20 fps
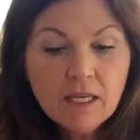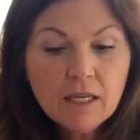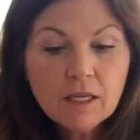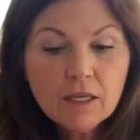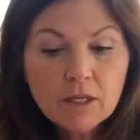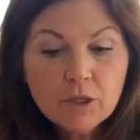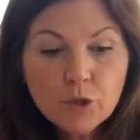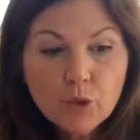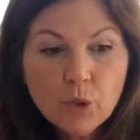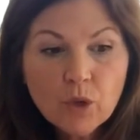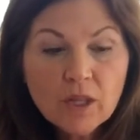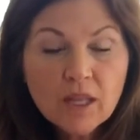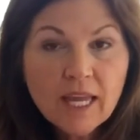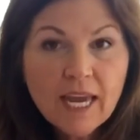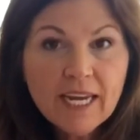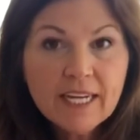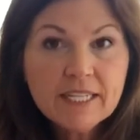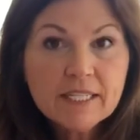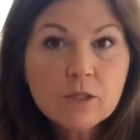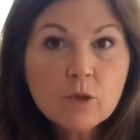your
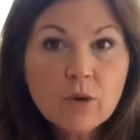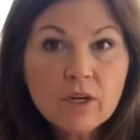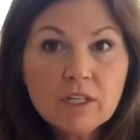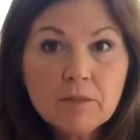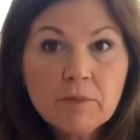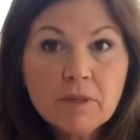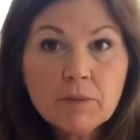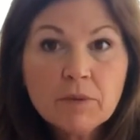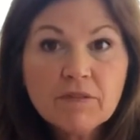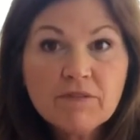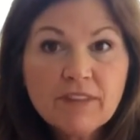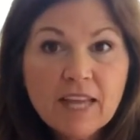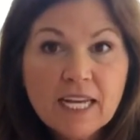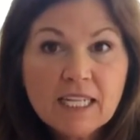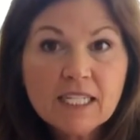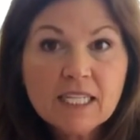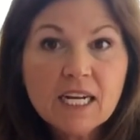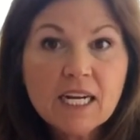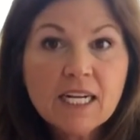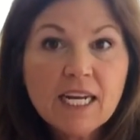light is going to be
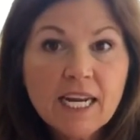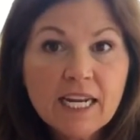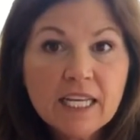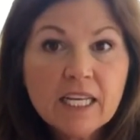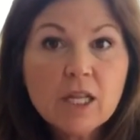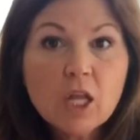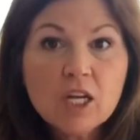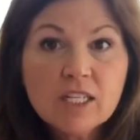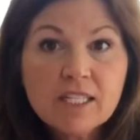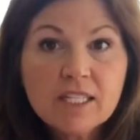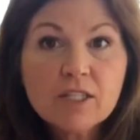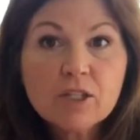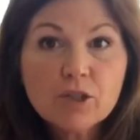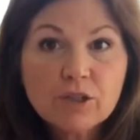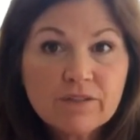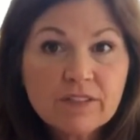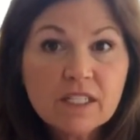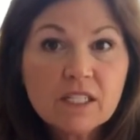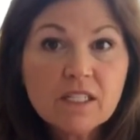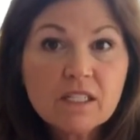reflected on any glossy
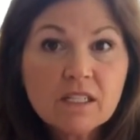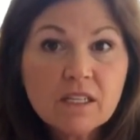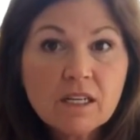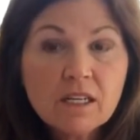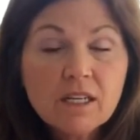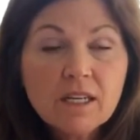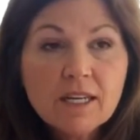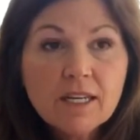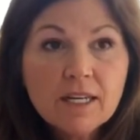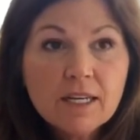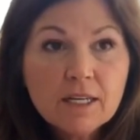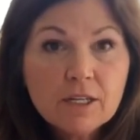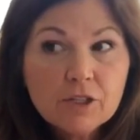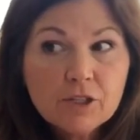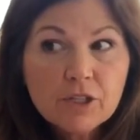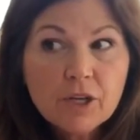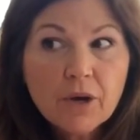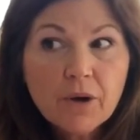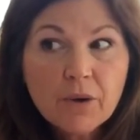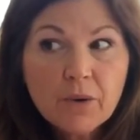surface.
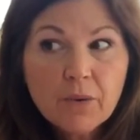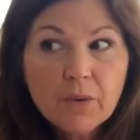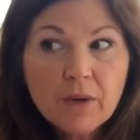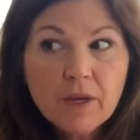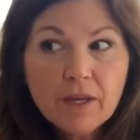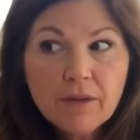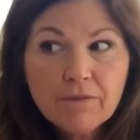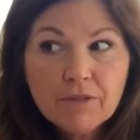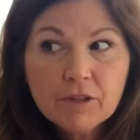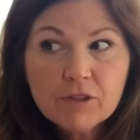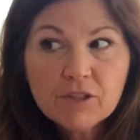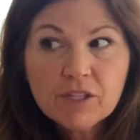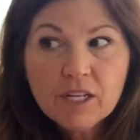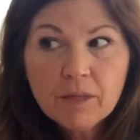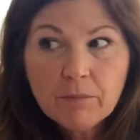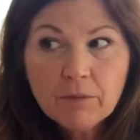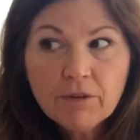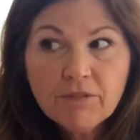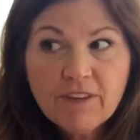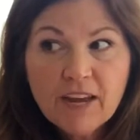So if there's an
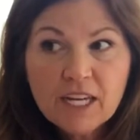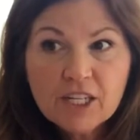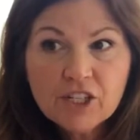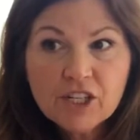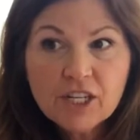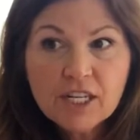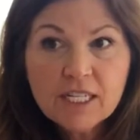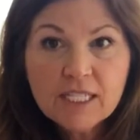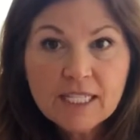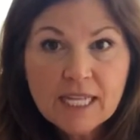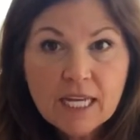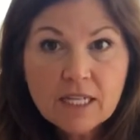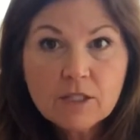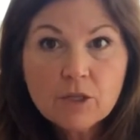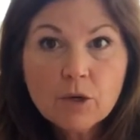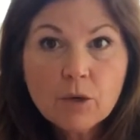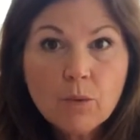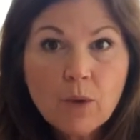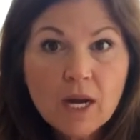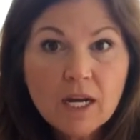imperfection, a dent
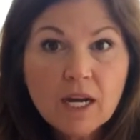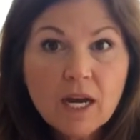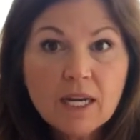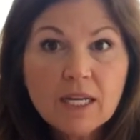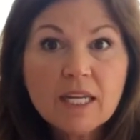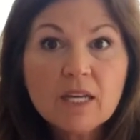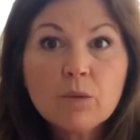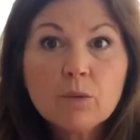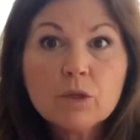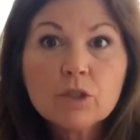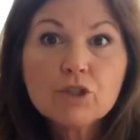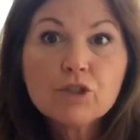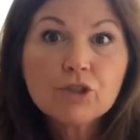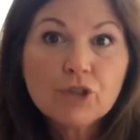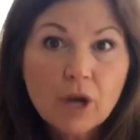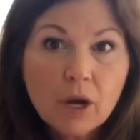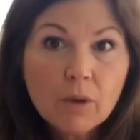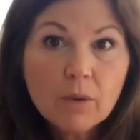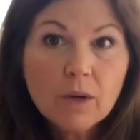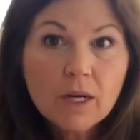or whatnot, it will
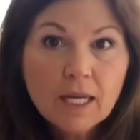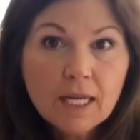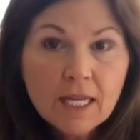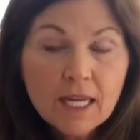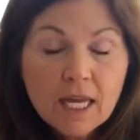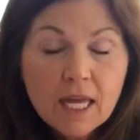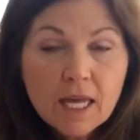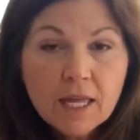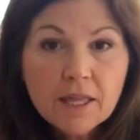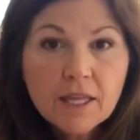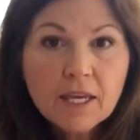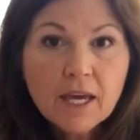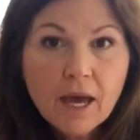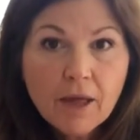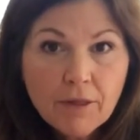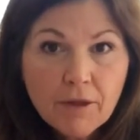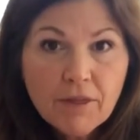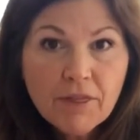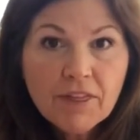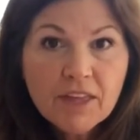show. The
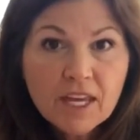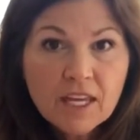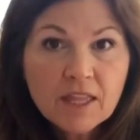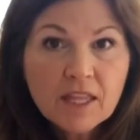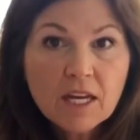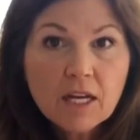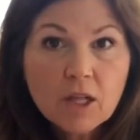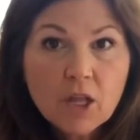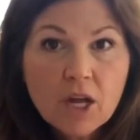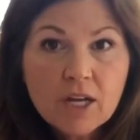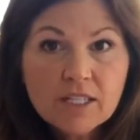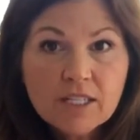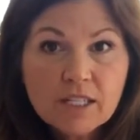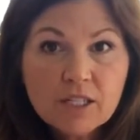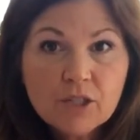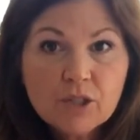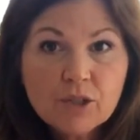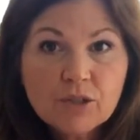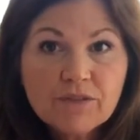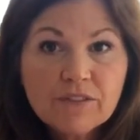other thing that glossy
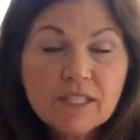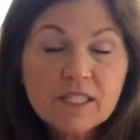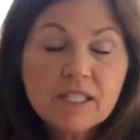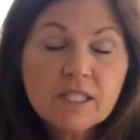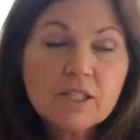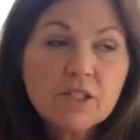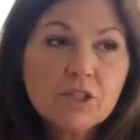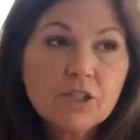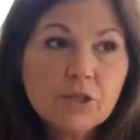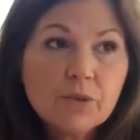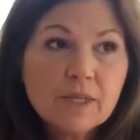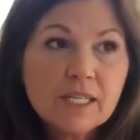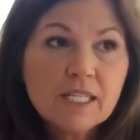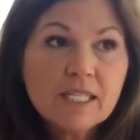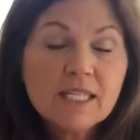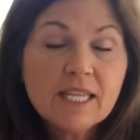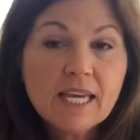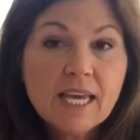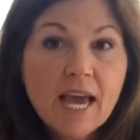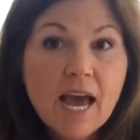surfaces do
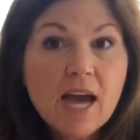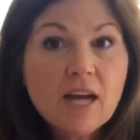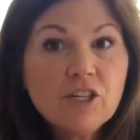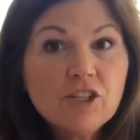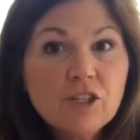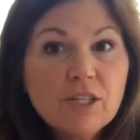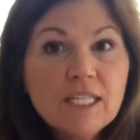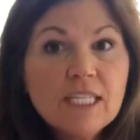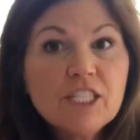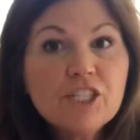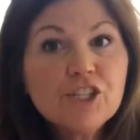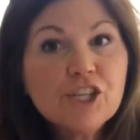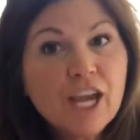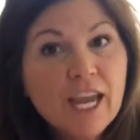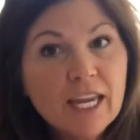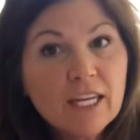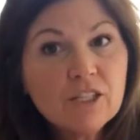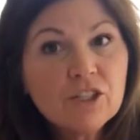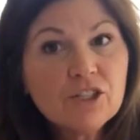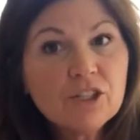is they actually
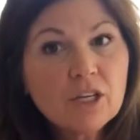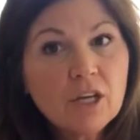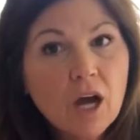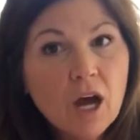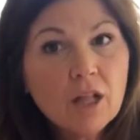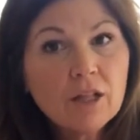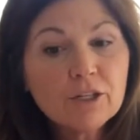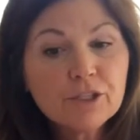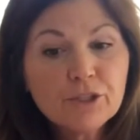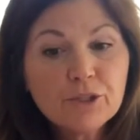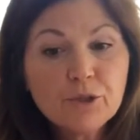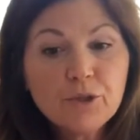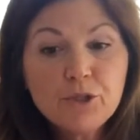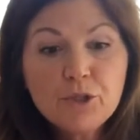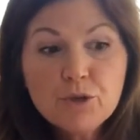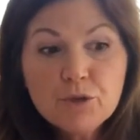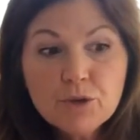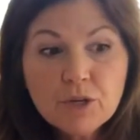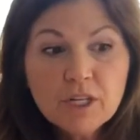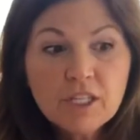change the color. So
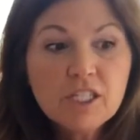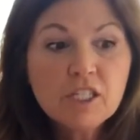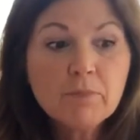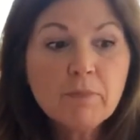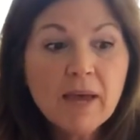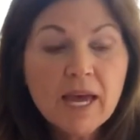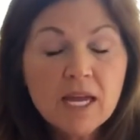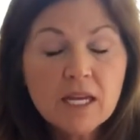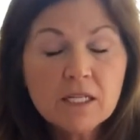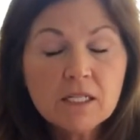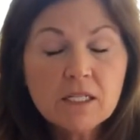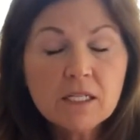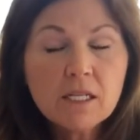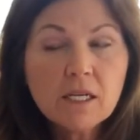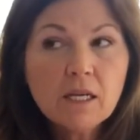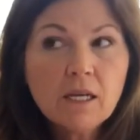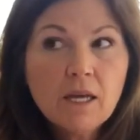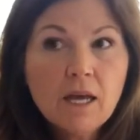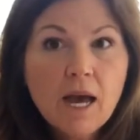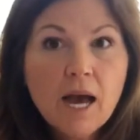you could spend
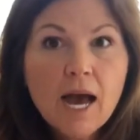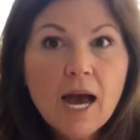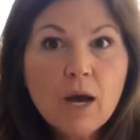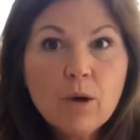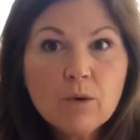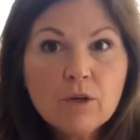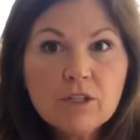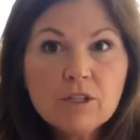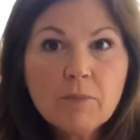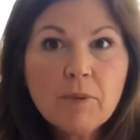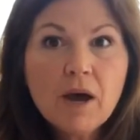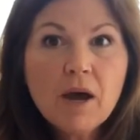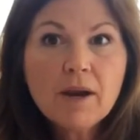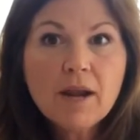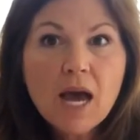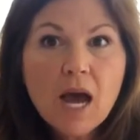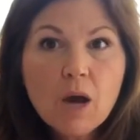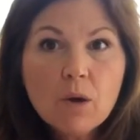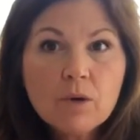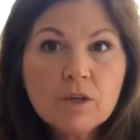hours upon
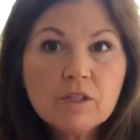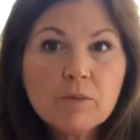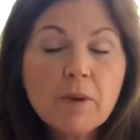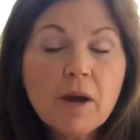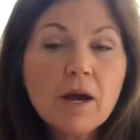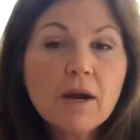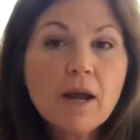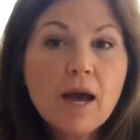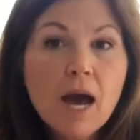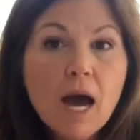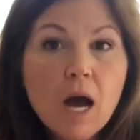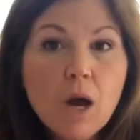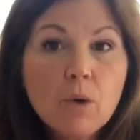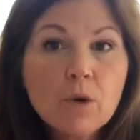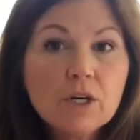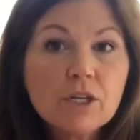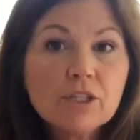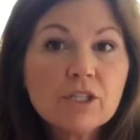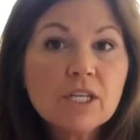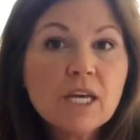hours upon
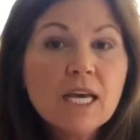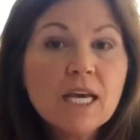hours